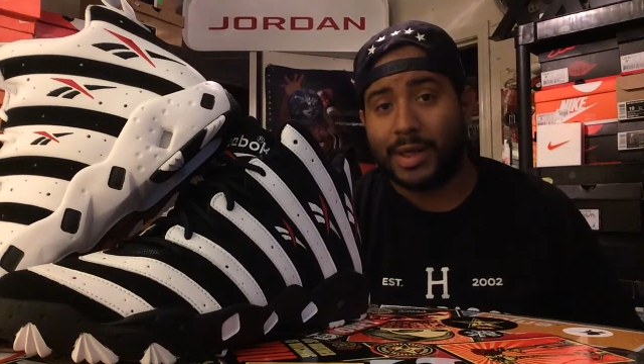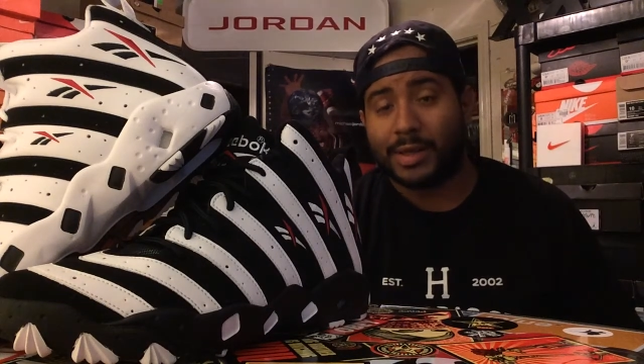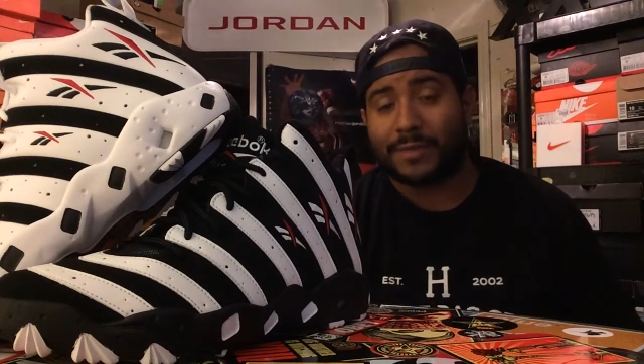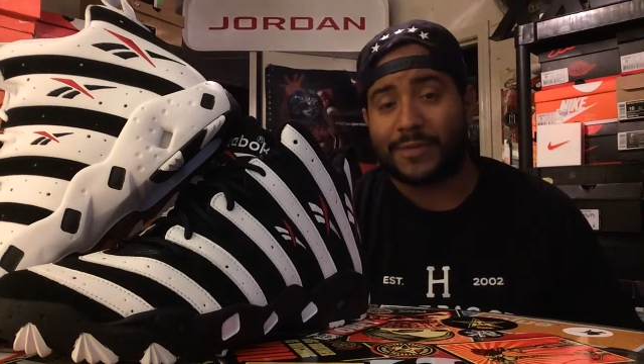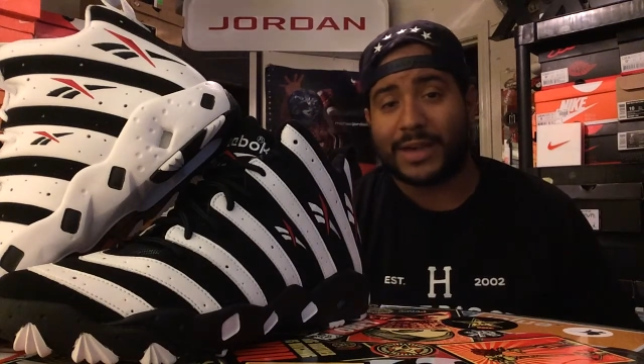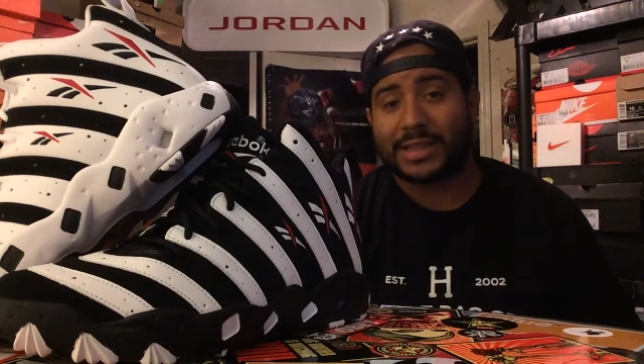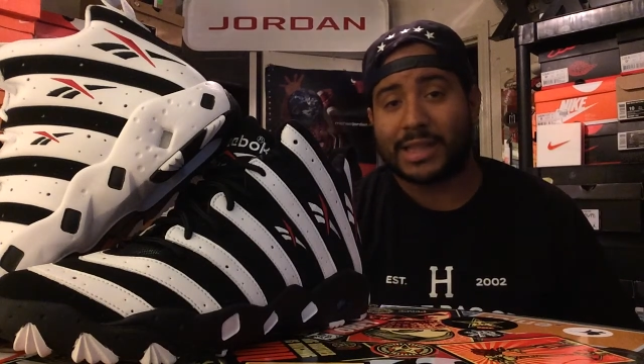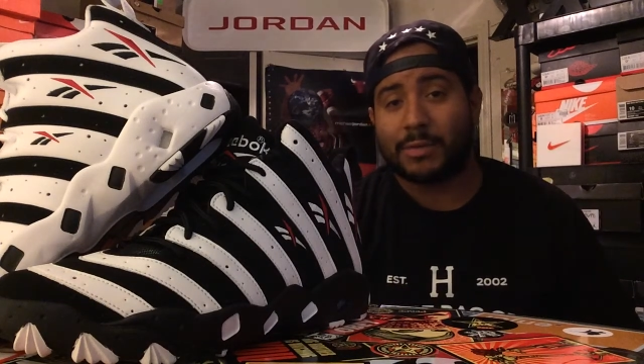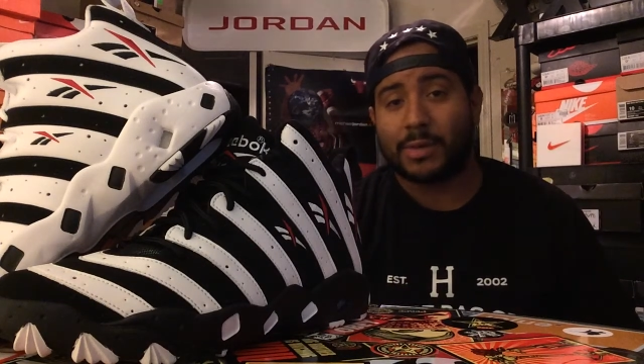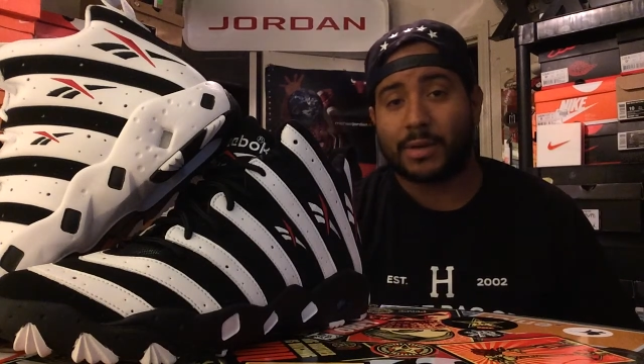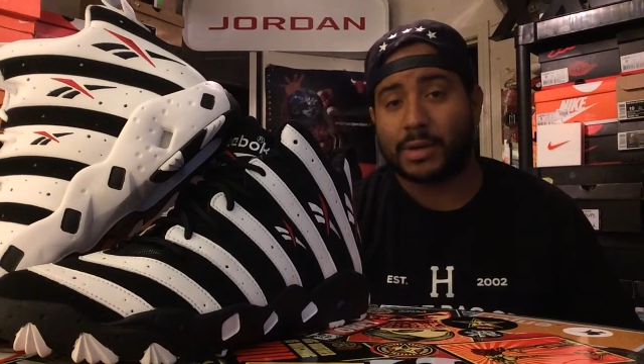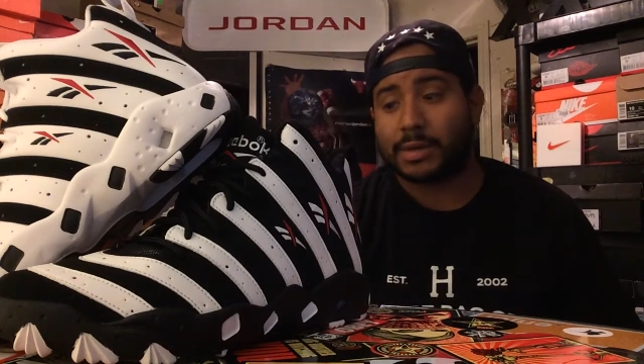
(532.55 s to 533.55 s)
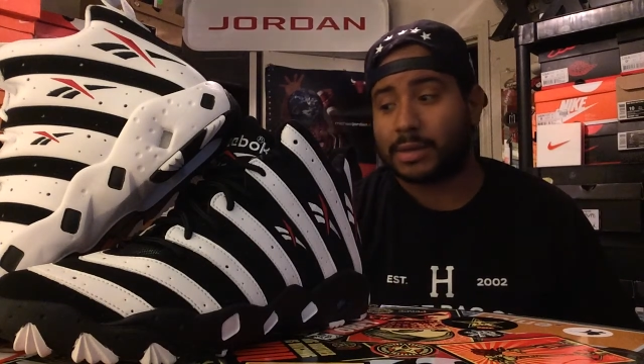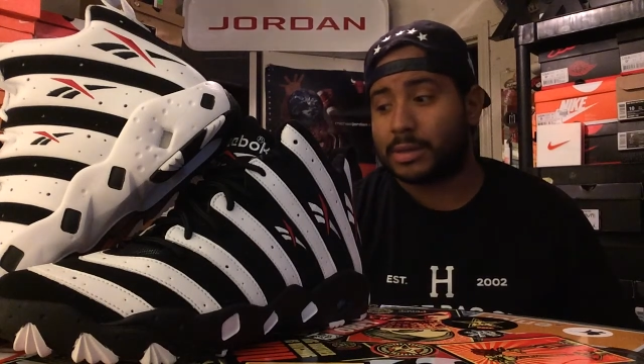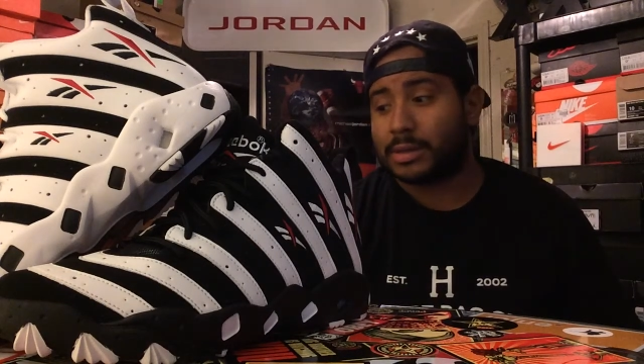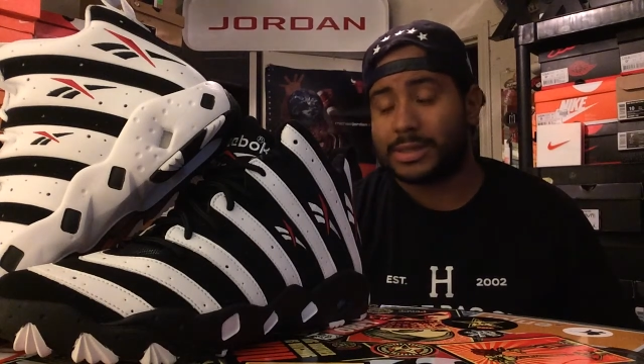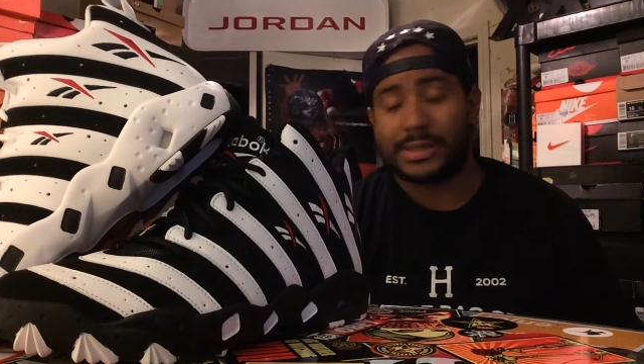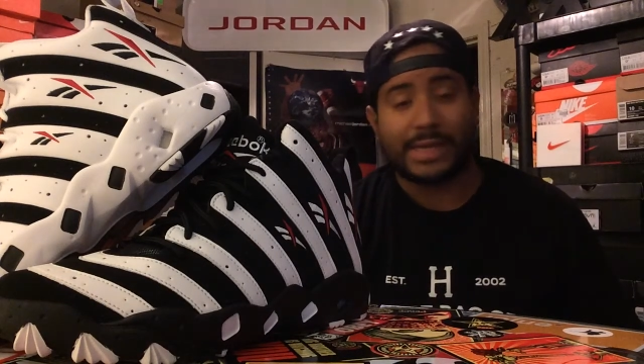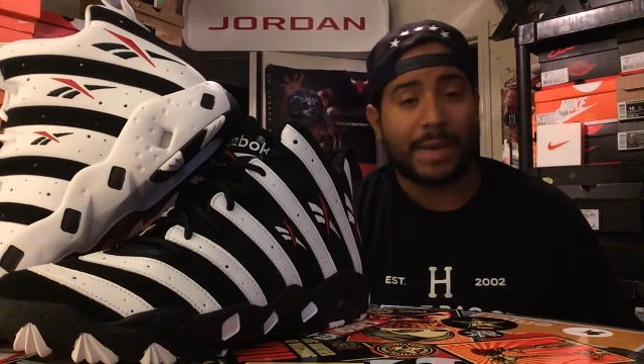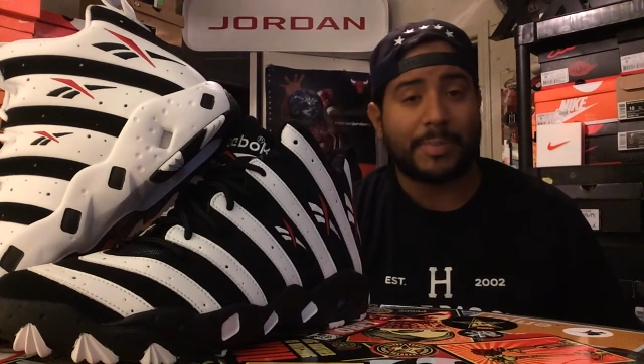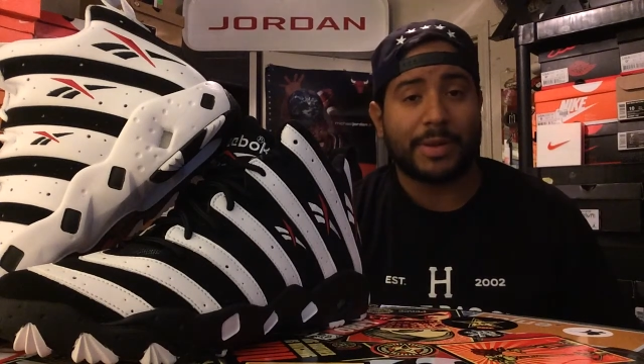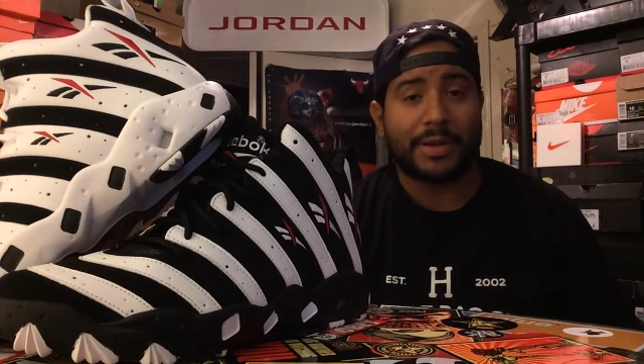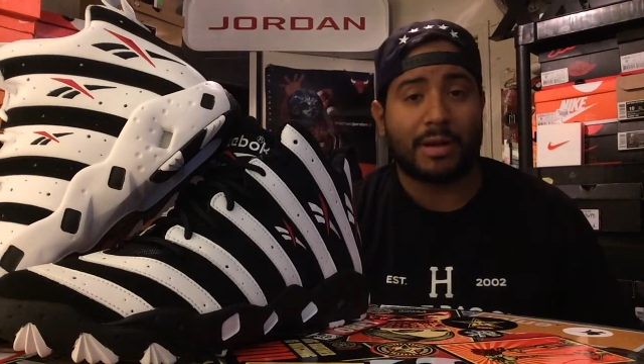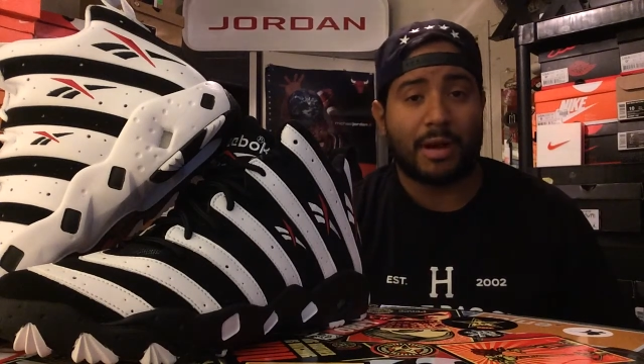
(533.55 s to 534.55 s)
The fact that we were
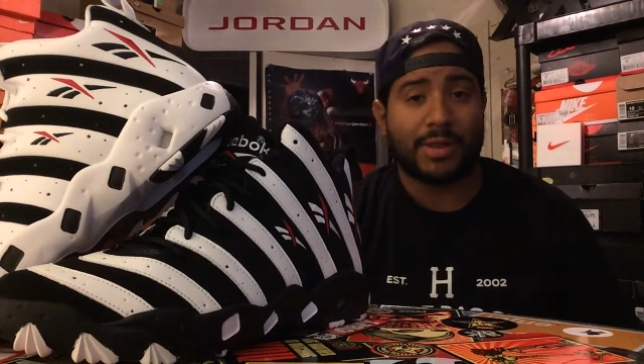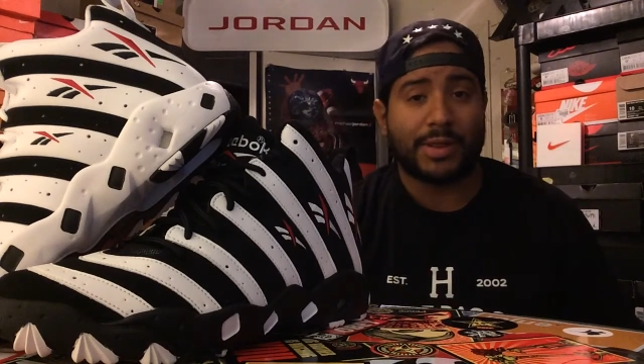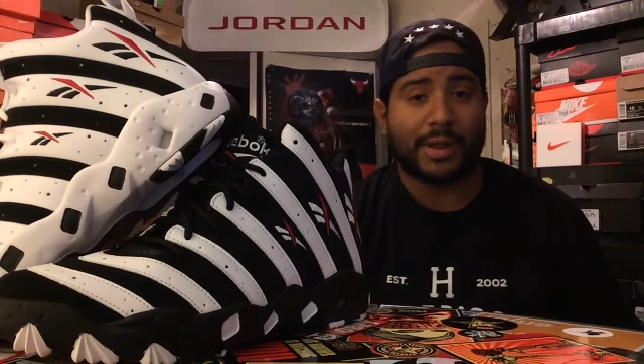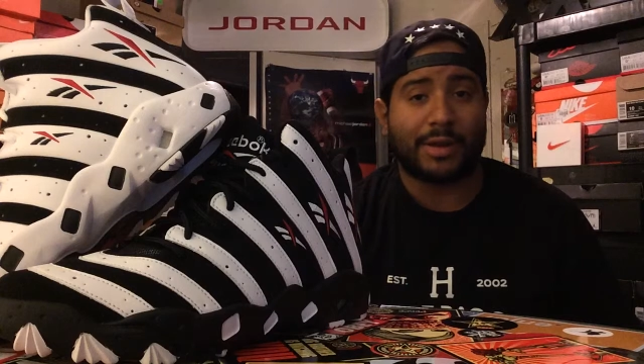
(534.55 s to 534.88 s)
stepping on